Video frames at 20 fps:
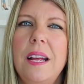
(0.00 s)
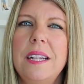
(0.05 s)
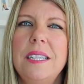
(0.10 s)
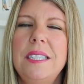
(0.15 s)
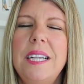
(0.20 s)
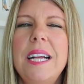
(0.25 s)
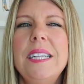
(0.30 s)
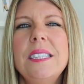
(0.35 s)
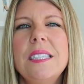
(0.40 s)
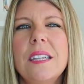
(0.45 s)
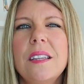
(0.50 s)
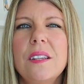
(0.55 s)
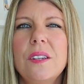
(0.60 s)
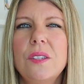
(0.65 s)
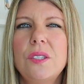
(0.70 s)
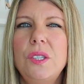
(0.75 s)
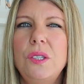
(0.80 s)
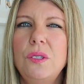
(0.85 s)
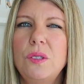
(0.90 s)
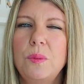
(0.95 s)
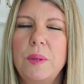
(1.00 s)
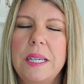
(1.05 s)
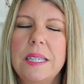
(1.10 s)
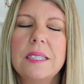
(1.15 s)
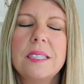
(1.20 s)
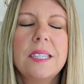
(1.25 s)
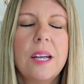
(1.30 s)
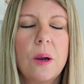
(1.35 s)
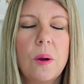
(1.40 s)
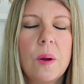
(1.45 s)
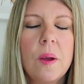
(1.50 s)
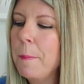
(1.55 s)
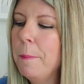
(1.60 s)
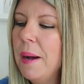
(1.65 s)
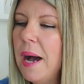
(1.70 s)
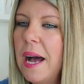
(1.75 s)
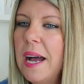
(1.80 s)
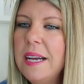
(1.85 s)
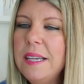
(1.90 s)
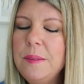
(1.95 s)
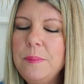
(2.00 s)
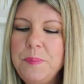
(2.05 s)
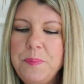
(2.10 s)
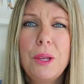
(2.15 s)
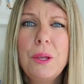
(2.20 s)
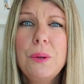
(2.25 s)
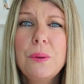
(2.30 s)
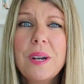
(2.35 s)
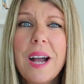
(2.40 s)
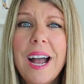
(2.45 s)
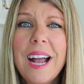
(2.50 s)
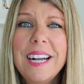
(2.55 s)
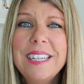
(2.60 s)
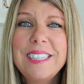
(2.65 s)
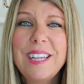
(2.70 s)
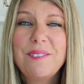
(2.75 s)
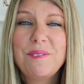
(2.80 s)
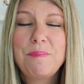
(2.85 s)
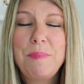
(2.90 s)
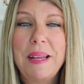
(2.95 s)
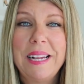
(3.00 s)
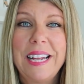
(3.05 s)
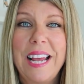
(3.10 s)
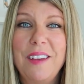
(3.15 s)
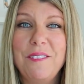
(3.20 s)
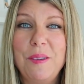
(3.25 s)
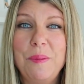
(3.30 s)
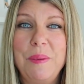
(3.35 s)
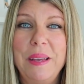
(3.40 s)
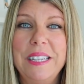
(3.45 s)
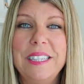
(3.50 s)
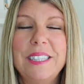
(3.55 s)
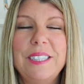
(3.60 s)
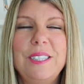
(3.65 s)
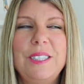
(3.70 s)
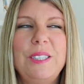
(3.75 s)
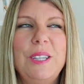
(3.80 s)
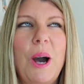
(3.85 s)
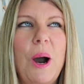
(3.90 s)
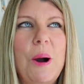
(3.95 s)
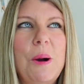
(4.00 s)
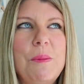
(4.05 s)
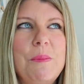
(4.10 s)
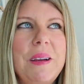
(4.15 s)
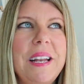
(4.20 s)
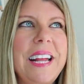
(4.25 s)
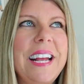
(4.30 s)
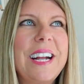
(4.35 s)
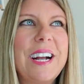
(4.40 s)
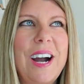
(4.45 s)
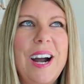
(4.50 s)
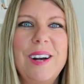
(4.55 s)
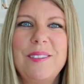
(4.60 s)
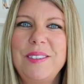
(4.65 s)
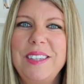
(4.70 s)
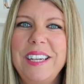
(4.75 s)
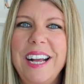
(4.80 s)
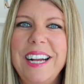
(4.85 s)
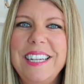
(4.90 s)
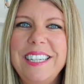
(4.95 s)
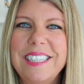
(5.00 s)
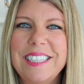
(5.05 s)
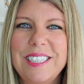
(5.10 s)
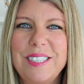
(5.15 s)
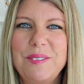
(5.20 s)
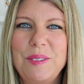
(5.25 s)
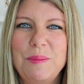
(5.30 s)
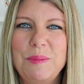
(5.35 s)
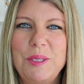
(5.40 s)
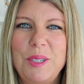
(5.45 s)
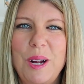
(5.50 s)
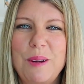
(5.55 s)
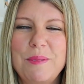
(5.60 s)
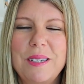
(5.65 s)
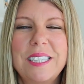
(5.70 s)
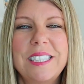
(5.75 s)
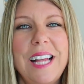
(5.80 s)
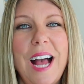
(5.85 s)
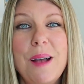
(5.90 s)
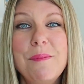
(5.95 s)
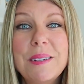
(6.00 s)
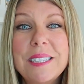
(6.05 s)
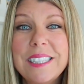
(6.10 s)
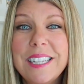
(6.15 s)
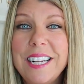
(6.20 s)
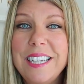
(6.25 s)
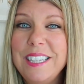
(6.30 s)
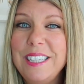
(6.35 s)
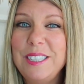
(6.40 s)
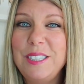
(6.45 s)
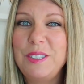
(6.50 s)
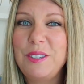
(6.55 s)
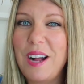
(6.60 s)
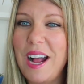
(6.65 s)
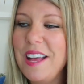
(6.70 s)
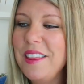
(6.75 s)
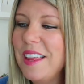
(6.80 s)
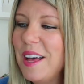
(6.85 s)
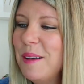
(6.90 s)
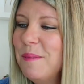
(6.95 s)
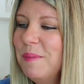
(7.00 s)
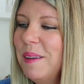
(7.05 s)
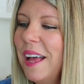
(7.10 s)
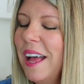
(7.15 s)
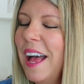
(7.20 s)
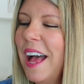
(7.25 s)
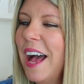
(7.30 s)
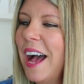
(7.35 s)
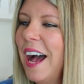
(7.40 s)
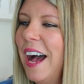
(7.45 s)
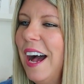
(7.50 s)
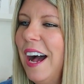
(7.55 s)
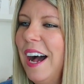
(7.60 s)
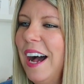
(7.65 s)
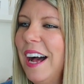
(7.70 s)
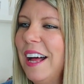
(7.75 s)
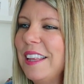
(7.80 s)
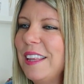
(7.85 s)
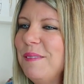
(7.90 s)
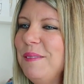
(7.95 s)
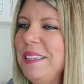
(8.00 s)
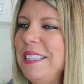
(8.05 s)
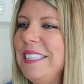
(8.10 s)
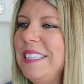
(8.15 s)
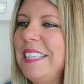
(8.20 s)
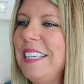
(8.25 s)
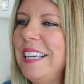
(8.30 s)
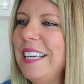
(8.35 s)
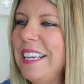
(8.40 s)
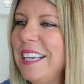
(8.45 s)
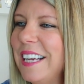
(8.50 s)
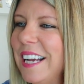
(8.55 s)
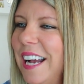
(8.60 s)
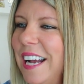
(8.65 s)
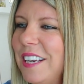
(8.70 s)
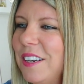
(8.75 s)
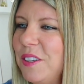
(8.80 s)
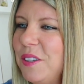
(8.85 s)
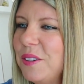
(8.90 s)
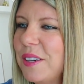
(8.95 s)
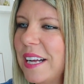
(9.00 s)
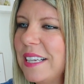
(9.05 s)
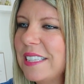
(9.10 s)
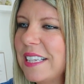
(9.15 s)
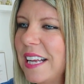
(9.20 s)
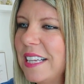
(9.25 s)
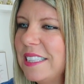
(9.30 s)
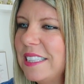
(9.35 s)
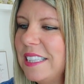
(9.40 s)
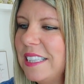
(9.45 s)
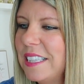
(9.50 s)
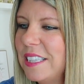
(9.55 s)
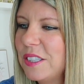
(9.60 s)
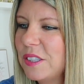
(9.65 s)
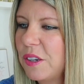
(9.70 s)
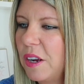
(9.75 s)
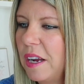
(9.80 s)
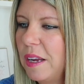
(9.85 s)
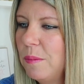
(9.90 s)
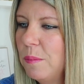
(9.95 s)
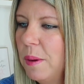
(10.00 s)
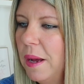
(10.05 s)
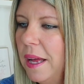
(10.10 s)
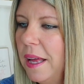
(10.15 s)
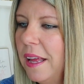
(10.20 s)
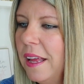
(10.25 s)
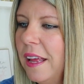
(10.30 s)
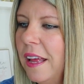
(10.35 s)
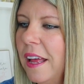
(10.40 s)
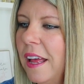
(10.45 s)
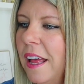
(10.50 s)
tastes a little too sweet. So, but you guys have been giving me so many coffee ideas from Starbucks. I'm excited to try them. Let me see. I know you guys can't see the screen, but